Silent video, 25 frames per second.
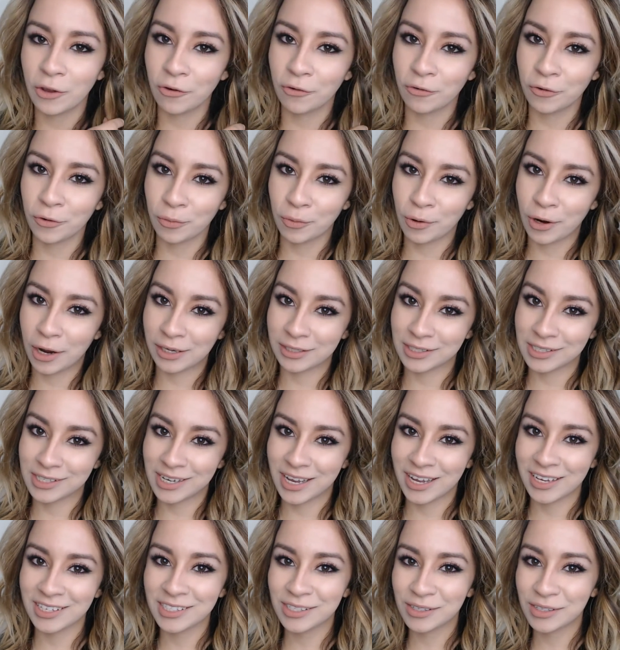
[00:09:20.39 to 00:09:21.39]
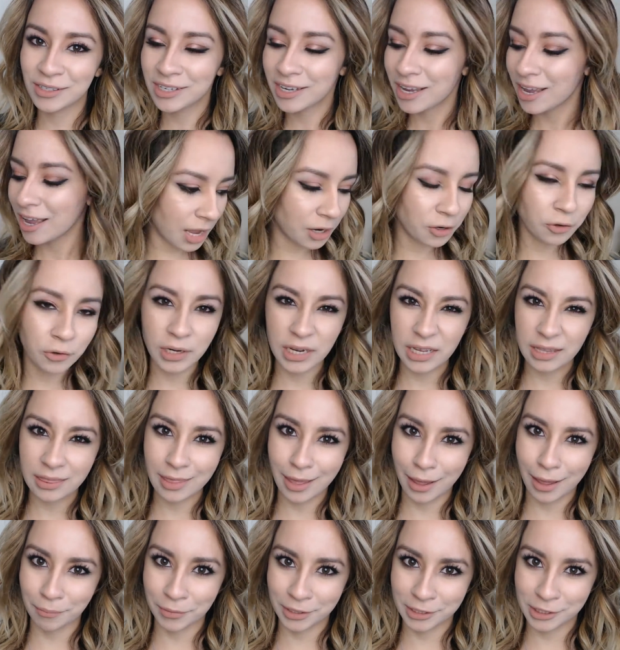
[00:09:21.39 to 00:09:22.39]
over processed, I don't need
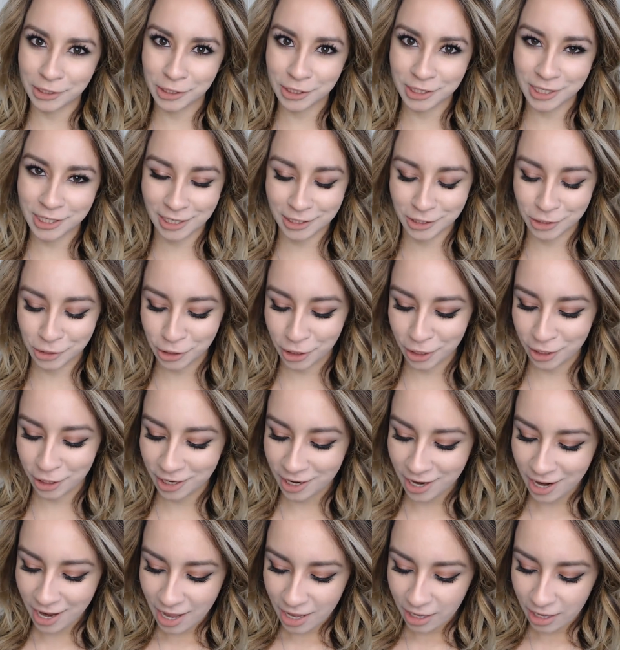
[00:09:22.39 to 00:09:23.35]
that much texture.